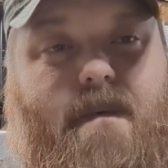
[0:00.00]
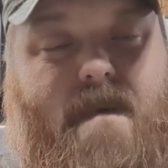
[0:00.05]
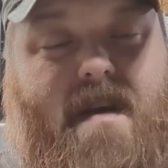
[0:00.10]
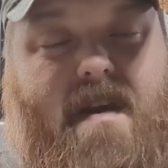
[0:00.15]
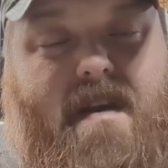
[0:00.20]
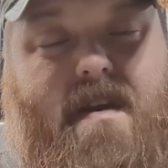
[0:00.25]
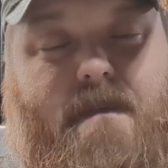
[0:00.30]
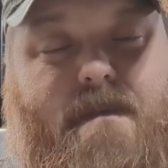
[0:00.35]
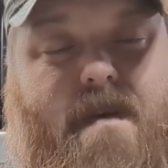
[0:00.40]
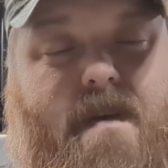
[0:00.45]

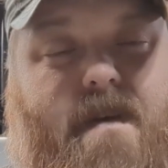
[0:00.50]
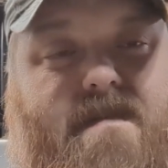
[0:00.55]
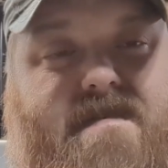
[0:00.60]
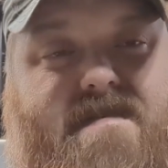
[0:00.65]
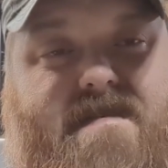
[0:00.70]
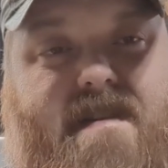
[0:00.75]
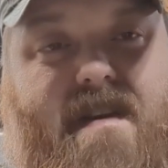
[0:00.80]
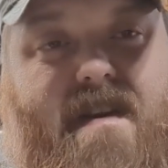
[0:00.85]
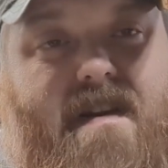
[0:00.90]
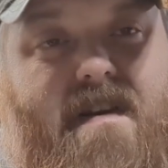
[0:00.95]
make up your own
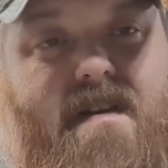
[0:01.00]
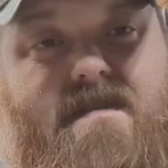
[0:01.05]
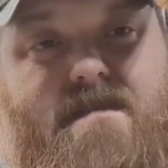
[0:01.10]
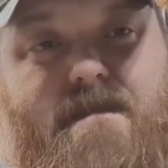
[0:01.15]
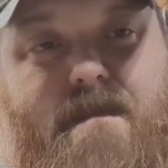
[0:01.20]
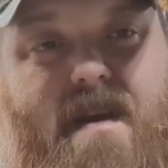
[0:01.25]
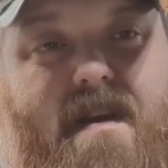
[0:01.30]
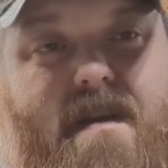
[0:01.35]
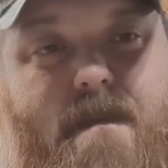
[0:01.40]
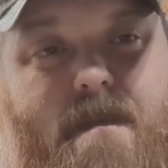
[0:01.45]
sinkers,
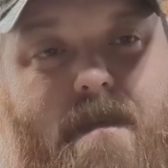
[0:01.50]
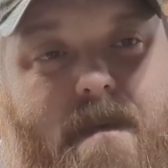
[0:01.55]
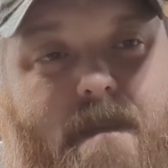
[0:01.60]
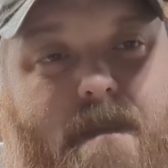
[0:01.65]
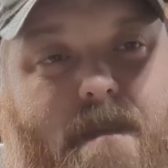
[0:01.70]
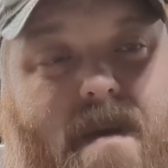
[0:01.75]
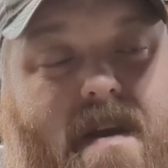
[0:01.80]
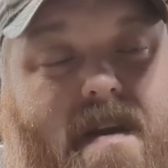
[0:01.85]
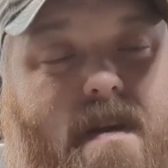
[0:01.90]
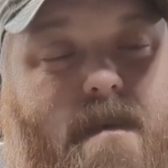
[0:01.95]
make
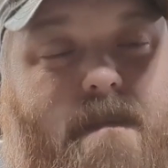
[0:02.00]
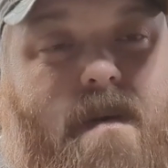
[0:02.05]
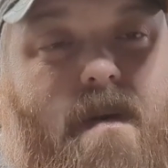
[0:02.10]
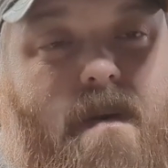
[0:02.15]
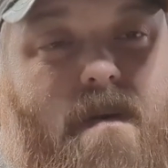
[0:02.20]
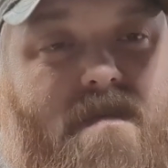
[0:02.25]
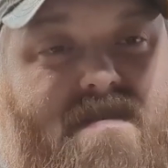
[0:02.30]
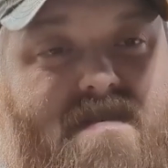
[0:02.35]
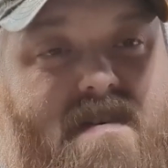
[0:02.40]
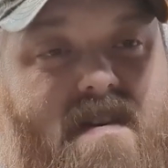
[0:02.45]
up your own